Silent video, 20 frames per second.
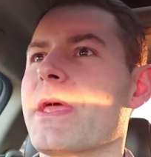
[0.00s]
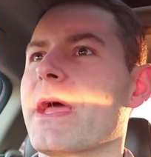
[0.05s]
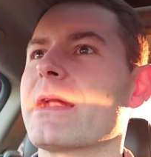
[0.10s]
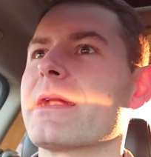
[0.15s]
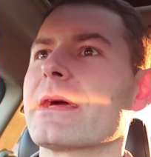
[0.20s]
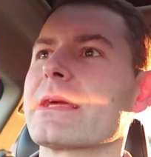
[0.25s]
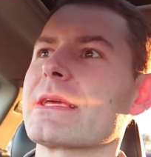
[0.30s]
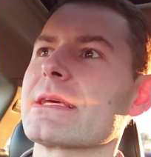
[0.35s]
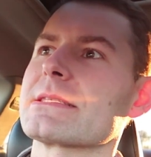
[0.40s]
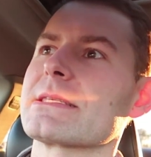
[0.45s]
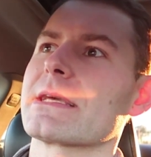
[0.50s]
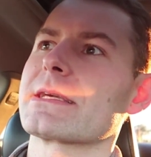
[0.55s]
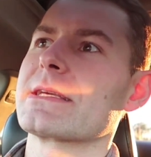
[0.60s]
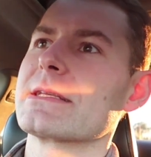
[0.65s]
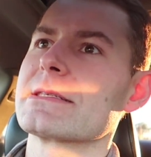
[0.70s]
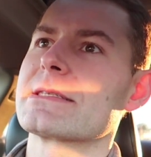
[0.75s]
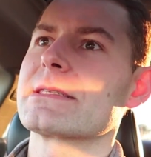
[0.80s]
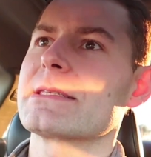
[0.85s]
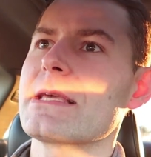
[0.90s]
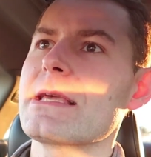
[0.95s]
And I guess I
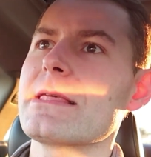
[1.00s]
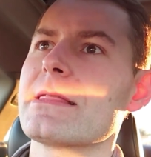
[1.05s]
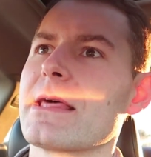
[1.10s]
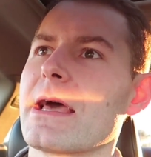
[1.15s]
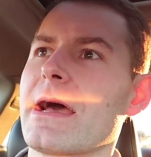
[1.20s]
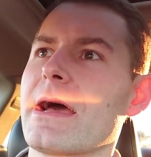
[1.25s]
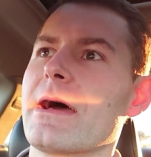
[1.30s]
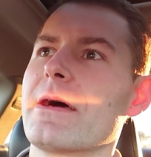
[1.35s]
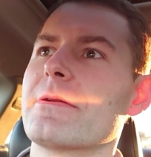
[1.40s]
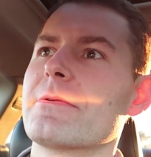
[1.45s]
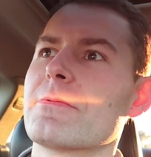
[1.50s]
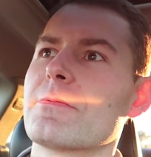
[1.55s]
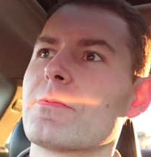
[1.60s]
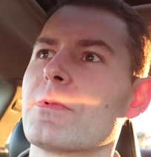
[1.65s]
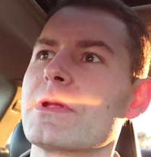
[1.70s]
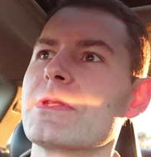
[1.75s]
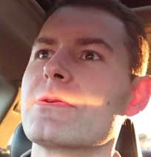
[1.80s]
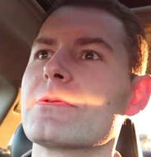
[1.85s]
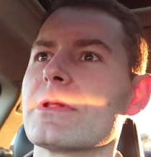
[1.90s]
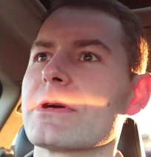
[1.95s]
can see that
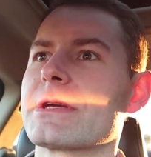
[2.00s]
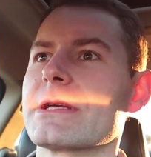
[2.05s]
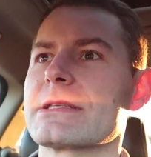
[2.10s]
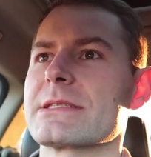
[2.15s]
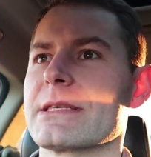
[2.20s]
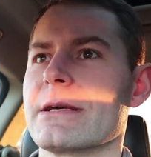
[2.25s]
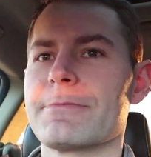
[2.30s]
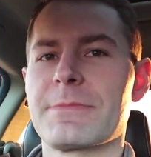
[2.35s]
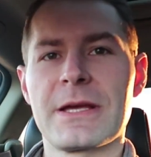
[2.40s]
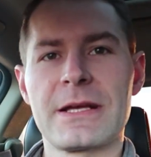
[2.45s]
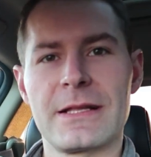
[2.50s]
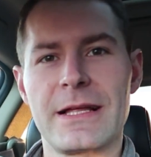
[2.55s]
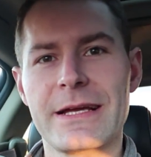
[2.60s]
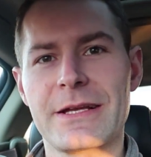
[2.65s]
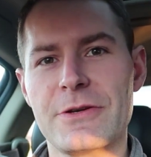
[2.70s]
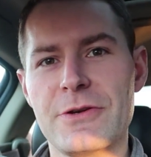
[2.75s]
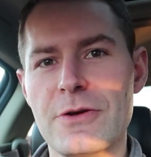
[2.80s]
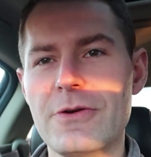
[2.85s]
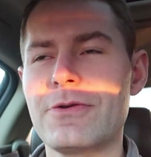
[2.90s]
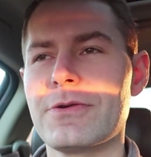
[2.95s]
when you look at something
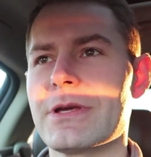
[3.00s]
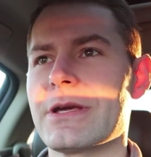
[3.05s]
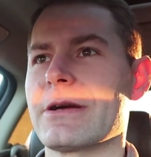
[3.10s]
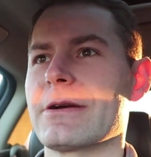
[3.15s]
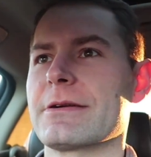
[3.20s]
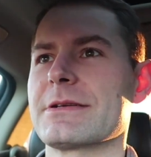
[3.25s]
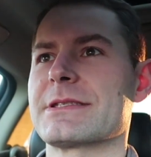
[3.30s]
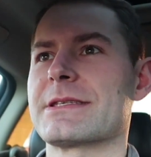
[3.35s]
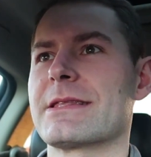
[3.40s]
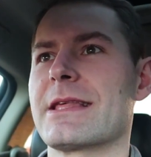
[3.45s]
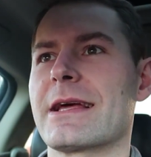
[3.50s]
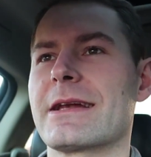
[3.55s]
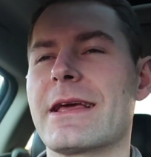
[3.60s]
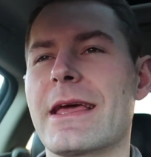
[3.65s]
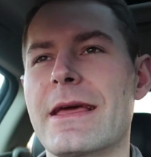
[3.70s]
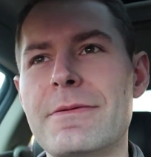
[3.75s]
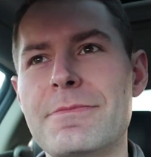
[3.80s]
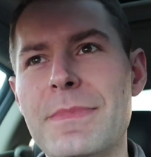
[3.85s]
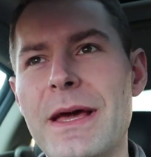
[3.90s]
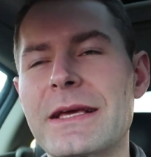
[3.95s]
like New Year's, then
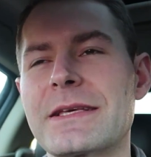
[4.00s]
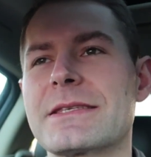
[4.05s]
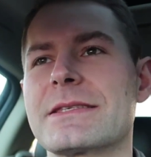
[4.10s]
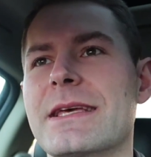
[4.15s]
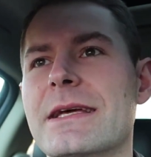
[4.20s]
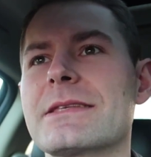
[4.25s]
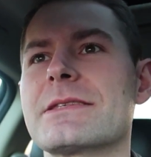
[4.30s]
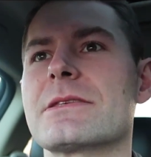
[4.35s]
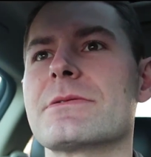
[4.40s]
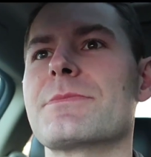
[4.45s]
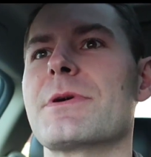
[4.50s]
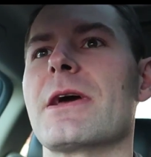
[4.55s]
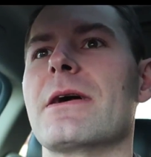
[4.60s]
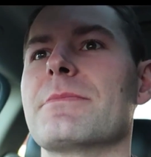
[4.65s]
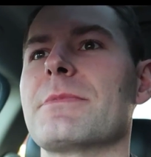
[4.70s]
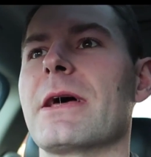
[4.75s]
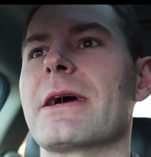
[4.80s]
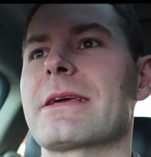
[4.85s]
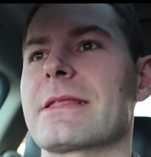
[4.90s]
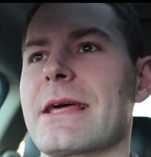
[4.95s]
it makes sense to me.
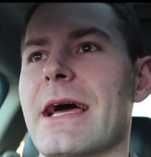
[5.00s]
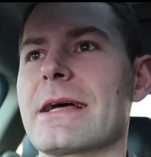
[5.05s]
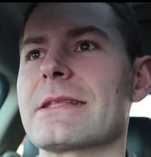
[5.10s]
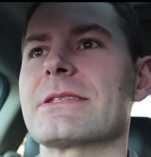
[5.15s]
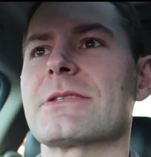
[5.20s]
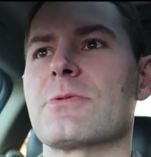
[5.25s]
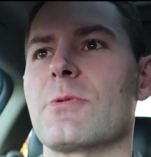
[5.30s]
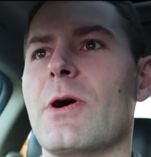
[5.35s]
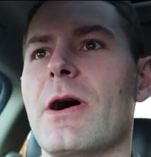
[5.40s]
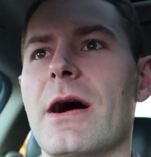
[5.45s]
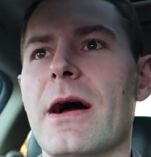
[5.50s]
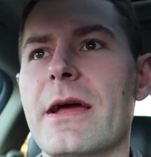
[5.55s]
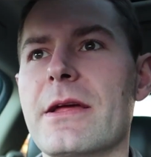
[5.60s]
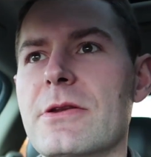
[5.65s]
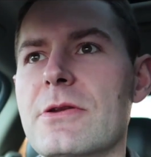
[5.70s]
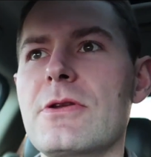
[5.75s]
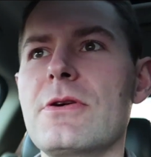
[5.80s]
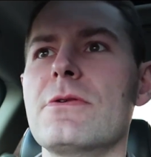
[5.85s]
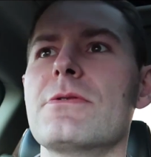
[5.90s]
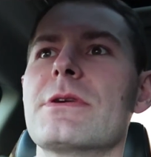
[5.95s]
I'm like, that's why
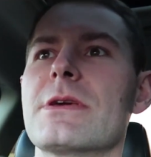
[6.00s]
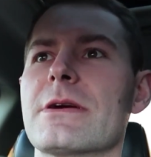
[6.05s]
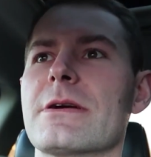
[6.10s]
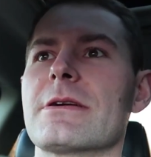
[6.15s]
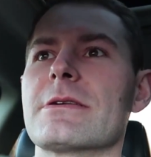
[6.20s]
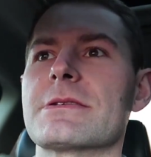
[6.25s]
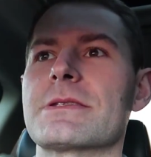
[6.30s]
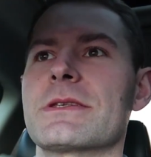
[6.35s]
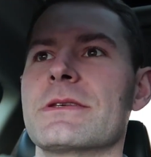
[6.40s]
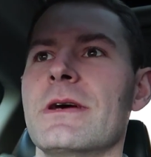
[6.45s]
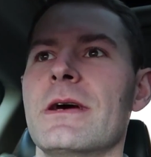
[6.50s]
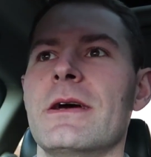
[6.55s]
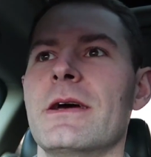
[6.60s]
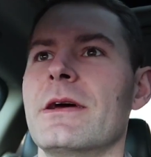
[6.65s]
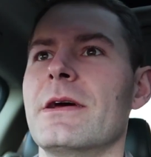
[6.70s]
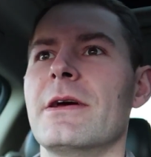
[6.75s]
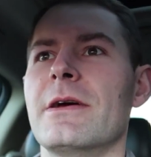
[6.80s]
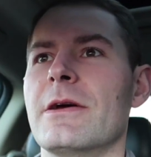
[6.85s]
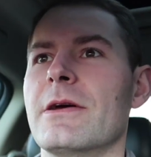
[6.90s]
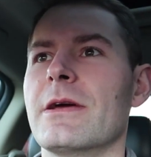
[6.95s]
New Year's
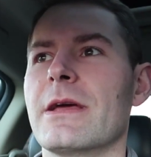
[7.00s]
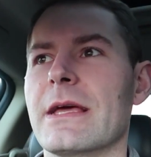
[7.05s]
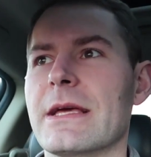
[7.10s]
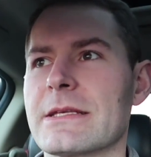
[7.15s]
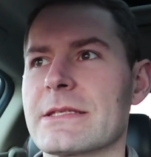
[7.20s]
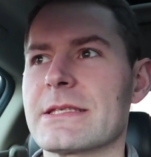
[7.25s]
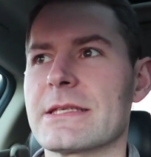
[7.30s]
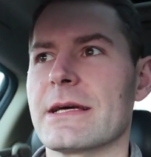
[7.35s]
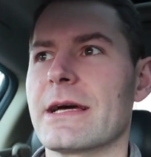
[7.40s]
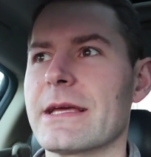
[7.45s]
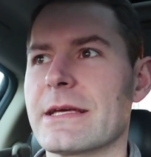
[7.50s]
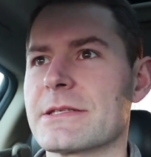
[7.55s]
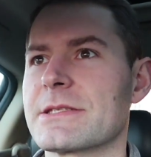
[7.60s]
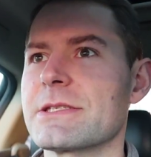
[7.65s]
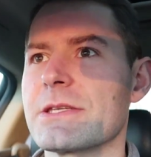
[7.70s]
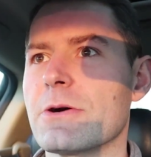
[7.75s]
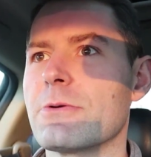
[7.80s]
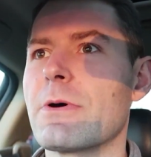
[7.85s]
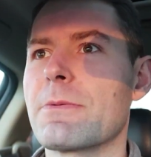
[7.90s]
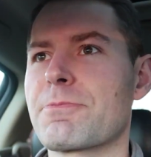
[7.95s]
is
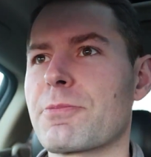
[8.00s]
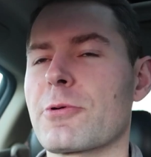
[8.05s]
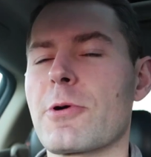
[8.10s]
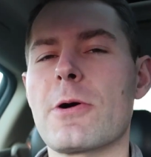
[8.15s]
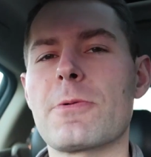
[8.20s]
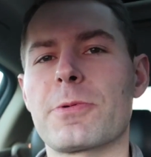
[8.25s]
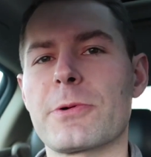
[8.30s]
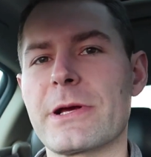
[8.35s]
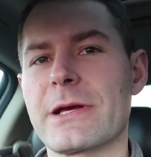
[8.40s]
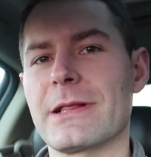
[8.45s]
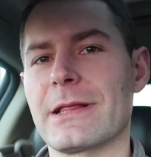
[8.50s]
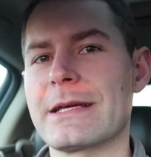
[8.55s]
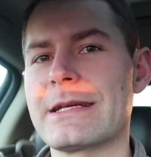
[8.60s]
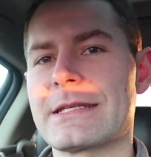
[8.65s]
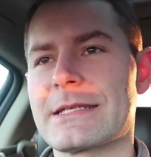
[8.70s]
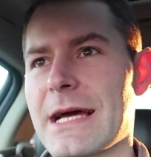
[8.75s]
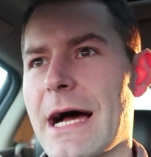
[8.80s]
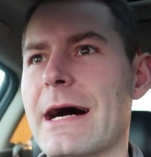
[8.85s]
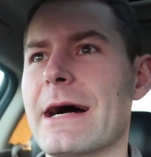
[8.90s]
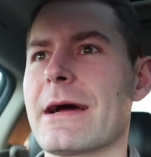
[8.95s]
so appropriately
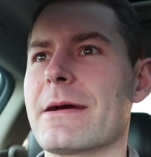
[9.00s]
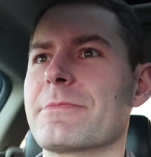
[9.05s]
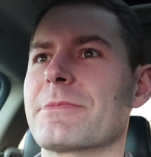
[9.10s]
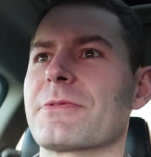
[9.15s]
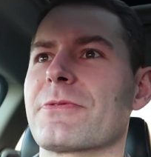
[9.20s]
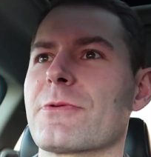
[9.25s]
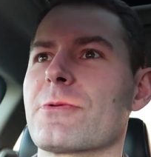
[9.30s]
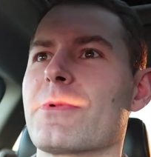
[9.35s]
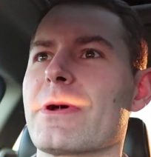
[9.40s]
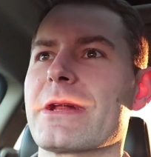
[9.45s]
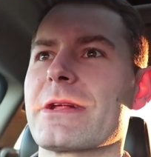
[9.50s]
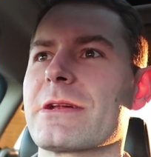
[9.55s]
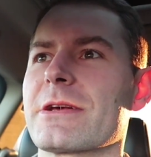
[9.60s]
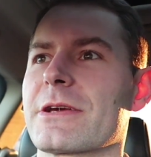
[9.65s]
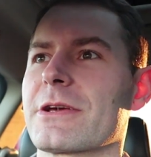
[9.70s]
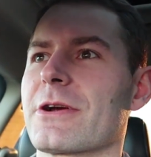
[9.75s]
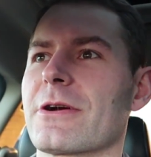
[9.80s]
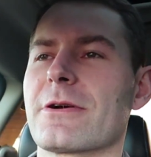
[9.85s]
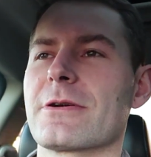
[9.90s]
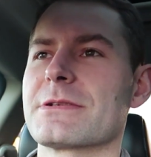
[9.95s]
timed for when it
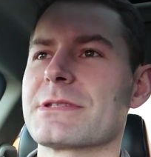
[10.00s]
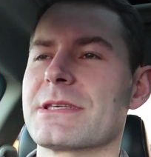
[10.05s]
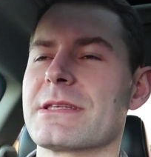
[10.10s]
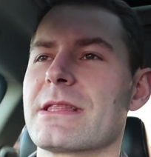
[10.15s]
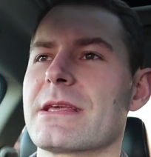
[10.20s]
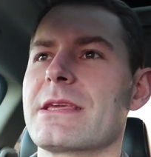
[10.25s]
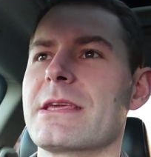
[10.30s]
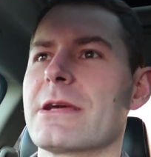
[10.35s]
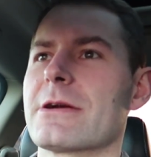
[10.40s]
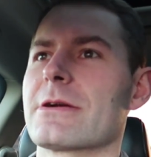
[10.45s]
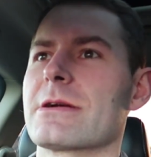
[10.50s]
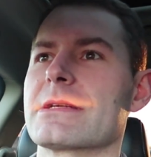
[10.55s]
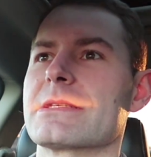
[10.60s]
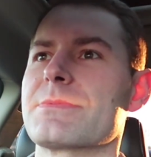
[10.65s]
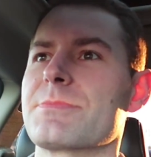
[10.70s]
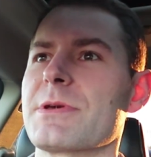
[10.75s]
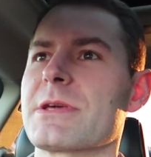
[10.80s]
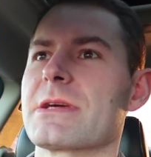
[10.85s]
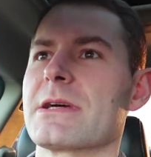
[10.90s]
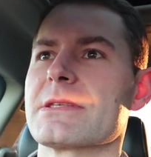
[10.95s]
occurs in the year, is
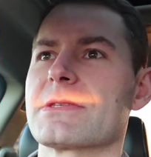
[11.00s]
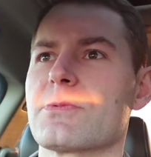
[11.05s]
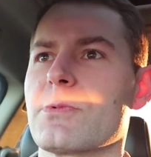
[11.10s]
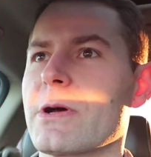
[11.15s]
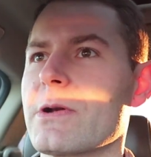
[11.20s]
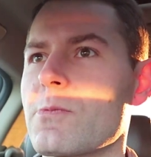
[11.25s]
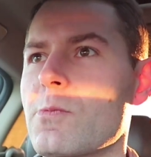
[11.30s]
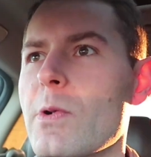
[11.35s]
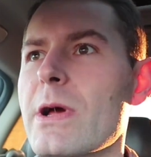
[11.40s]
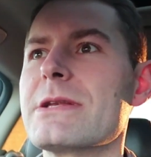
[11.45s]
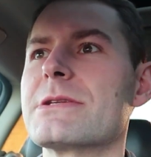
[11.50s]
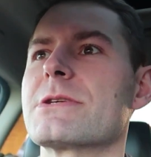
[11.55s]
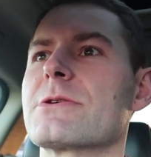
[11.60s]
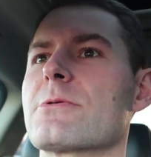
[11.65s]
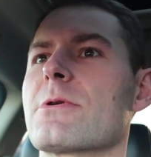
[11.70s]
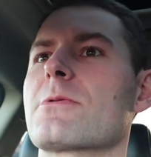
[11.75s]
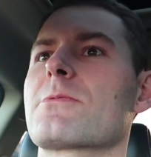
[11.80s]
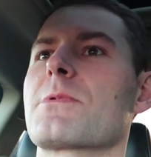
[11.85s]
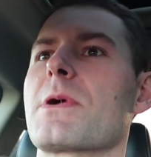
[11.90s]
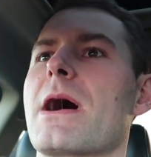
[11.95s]
because when
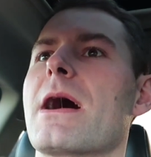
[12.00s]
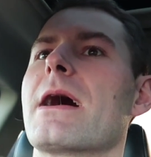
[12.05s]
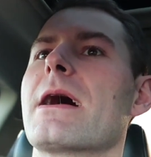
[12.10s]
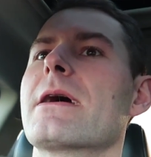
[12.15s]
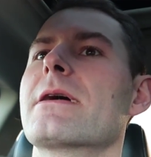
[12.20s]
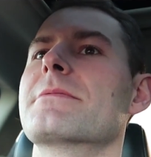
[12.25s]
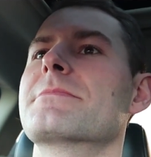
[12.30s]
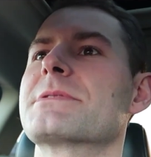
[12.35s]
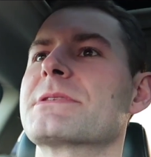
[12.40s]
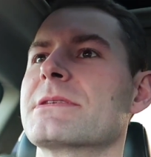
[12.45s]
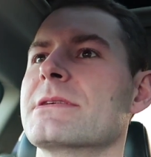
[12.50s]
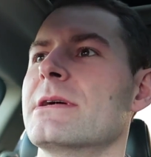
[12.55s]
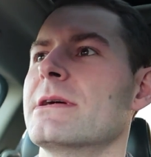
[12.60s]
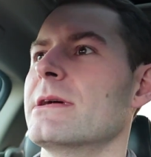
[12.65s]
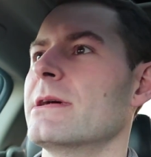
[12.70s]
winter arrives